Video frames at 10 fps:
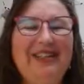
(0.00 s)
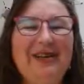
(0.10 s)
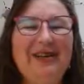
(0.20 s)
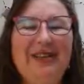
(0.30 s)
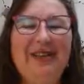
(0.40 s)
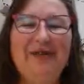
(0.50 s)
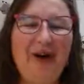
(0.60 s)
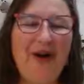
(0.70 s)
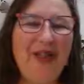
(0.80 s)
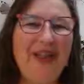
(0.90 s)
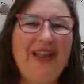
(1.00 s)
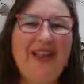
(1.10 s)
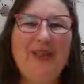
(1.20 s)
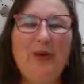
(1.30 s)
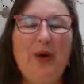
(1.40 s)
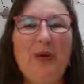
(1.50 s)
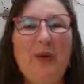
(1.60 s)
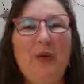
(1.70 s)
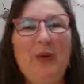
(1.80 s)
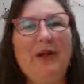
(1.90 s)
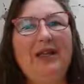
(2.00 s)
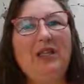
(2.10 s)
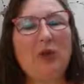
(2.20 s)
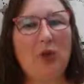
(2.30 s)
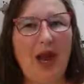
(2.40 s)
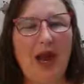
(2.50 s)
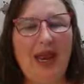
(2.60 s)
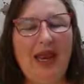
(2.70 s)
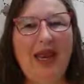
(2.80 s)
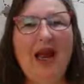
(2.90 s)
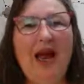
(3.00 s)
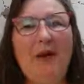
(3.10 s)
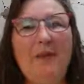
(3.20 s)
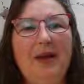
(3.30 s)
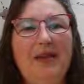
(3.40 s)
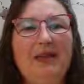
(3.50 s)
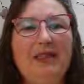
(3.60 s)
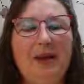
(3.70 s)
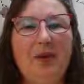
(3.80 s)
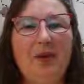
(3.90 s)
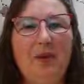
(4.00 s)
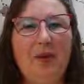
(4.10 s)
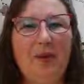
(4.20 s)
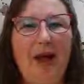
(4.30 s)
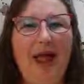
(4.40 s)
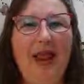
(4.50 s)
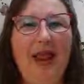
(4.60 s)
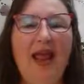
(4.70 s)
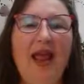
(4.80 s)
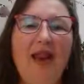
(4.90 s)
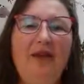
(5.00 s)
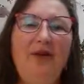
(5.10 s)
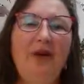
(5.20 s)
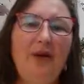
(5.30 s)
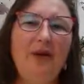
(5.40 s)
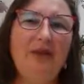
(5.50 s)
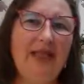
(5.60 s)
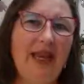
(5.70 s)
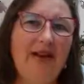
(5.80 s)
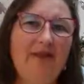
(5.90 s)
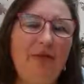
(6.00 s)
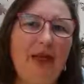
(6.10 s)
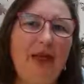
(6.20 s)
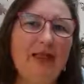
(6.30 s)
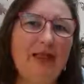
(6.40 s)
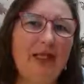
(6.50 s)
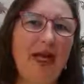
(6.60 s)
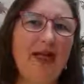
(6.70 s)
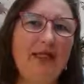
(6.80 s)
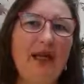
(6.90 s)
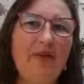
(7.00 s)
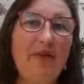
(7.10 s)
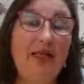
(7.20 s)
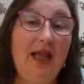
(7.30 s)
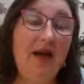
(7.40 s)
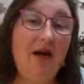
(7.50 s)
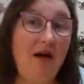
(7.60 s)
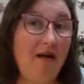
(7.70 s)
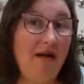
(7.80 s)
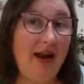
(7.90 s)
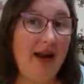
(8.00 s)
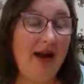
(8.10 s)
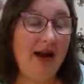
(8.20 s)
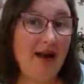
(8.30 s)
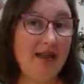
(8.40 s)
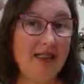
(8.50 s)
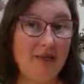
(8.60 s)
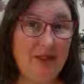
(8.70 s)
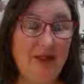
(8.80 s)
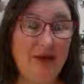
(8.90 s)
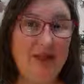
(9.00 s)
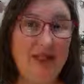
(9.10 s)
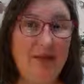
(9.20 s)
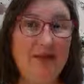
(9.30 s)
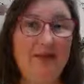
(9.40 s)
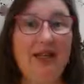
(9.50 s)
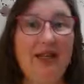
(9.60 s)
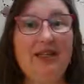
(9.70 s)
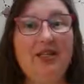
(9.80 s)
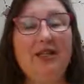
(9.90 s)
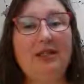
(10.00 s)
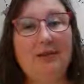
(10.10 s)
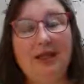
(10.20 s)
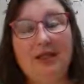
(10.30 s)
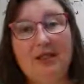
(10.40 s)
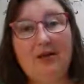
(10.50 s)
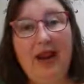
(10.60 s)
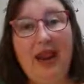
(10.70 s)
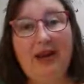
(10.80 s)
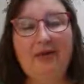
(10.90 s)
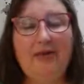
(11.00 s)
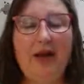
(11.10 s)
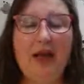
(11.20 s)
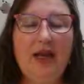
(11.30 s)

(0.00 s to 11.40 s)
So in the fall and in the spring, we're really dry. In the summer, we're wet. And if you use native plants, a lot of times they are already accustomed to those types of conditions because they're native.